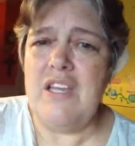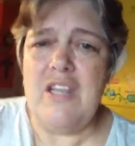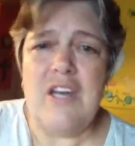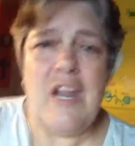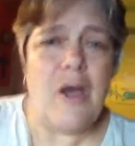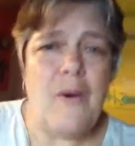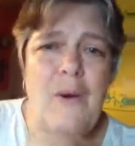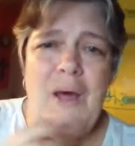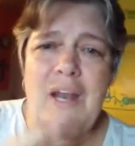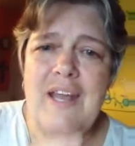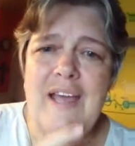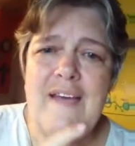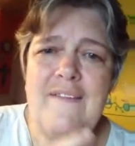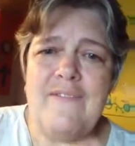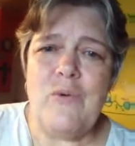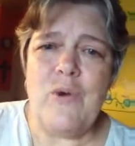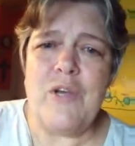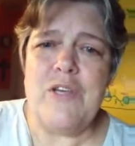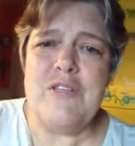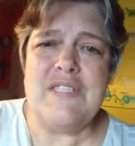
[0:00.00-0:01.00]
I
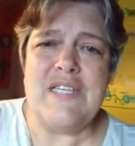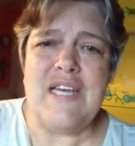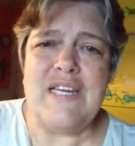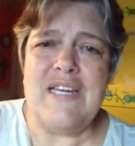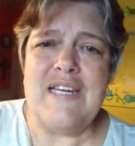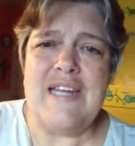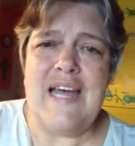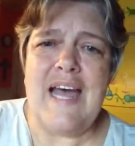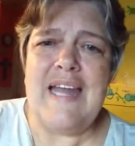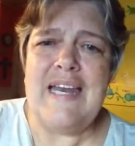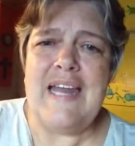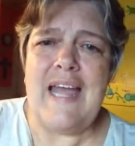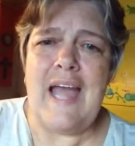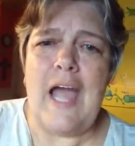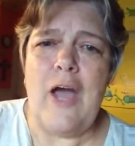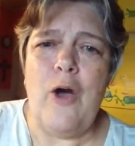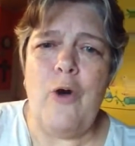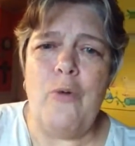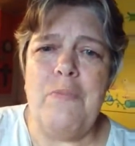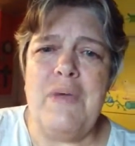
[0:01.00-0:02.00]
loved what you said today and it
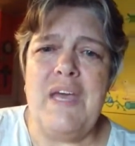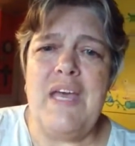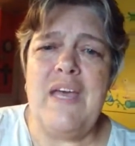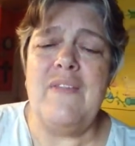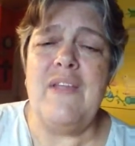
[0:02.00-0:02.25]
helped me.